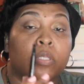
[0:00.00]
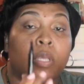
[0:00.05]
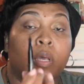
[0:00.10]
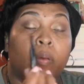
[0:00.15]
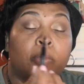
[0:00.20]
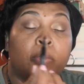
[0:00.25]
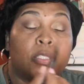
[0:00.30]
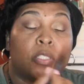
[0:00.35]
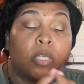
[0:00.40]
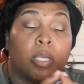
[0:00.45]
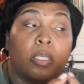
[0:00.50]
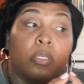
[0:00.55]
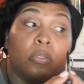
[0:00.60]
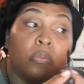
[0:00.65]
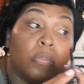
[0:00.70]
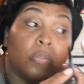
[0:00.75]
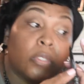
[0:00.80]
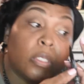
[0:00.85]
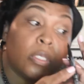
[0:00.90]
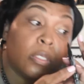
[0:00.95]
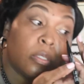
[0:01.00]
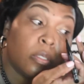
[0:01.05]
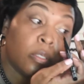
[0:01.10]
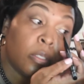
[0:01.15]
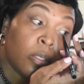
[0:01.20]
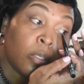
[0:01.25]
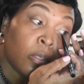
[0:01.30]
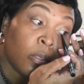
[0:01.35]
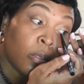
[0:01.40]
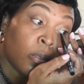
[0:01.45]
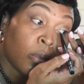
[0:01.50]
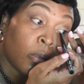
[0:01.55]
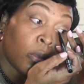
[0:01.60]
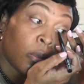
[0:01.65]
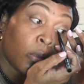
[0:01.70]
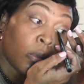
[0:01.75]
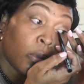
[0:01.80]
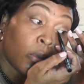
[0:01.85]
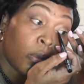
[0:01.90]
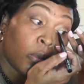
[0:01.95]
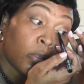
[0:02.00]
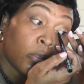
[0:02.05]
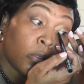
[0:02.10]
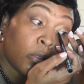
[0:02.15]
how much I use it. And